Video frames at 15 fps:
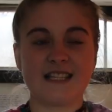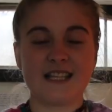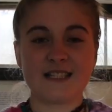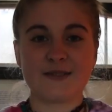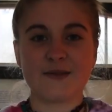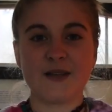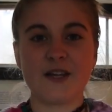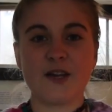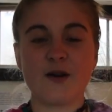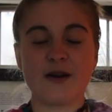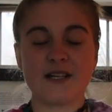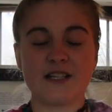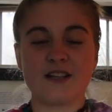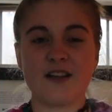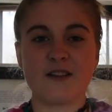this video
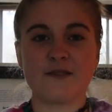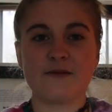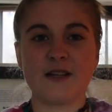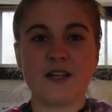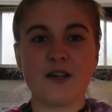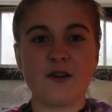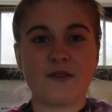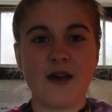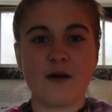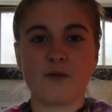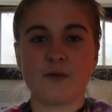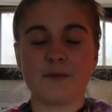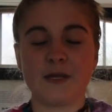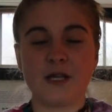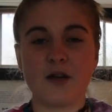and another video that
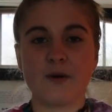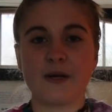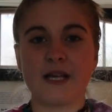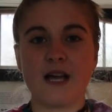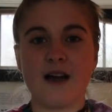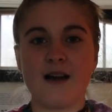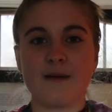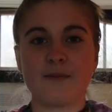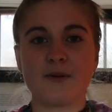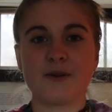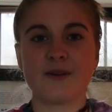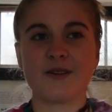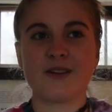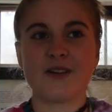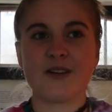will be going up
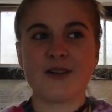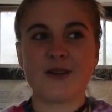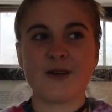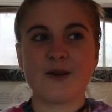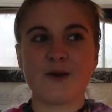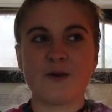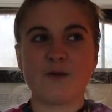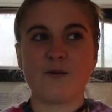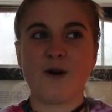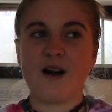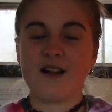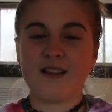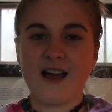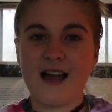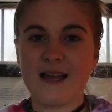
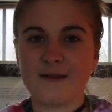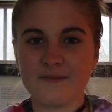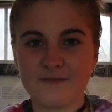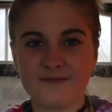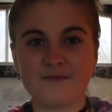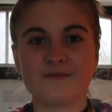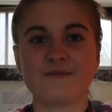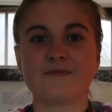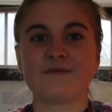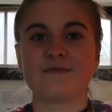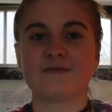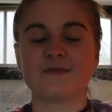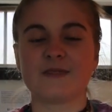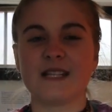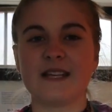while I'm
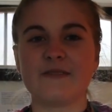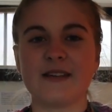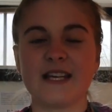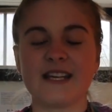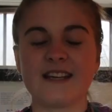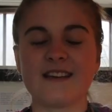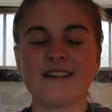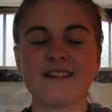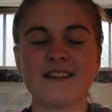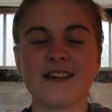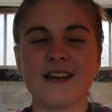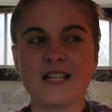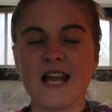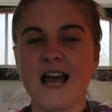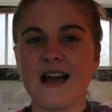leaving.
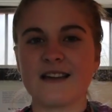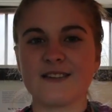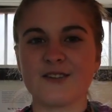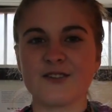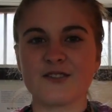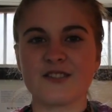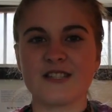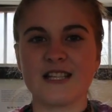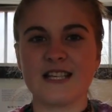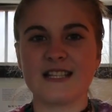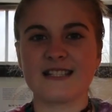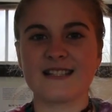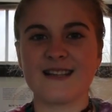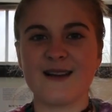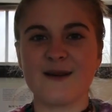So yeah, you'll see
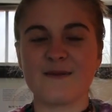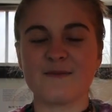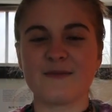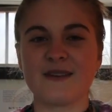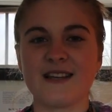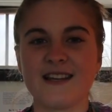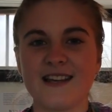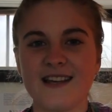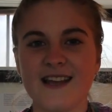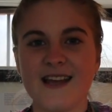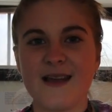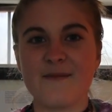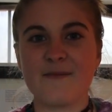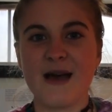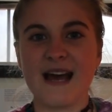some
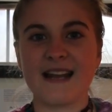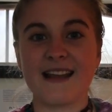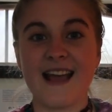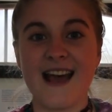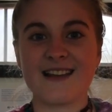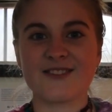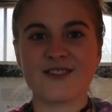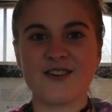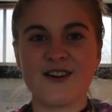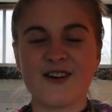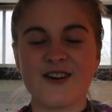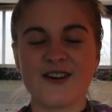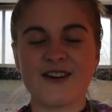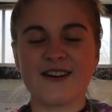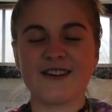
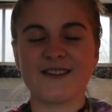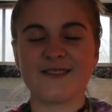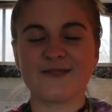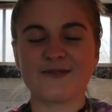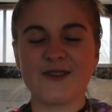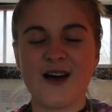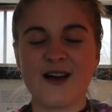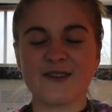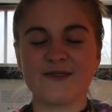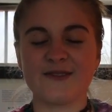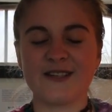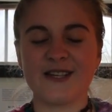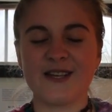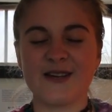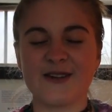Madagascar vlog
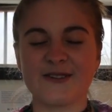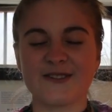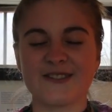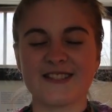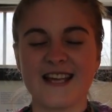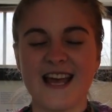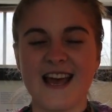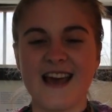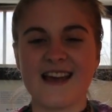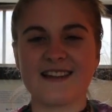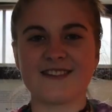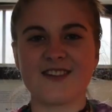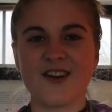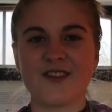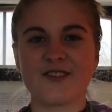videos
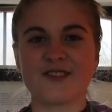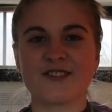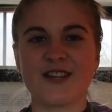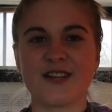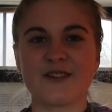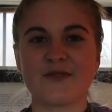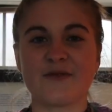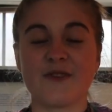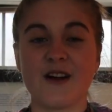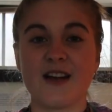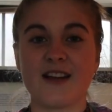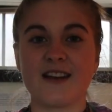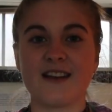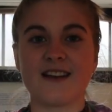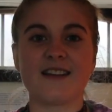and other such
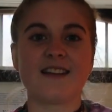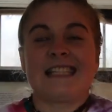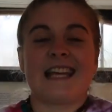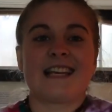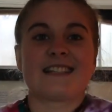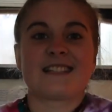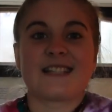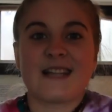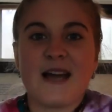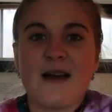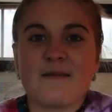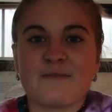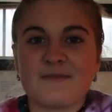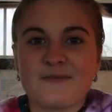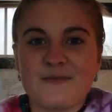fun things to
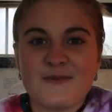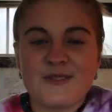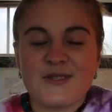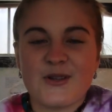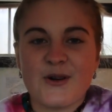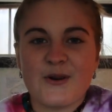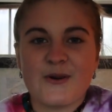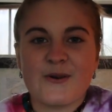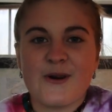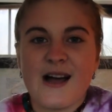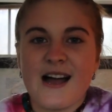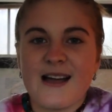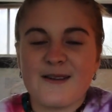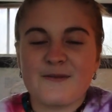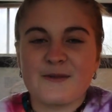come. So
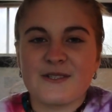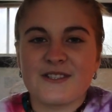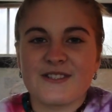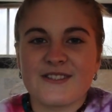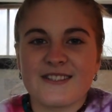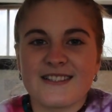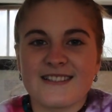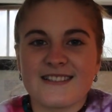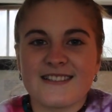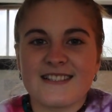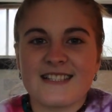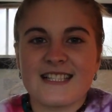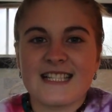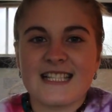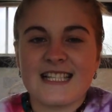I will
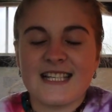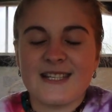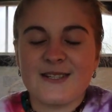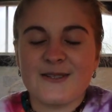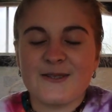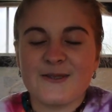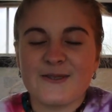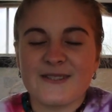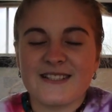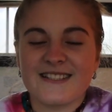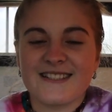see you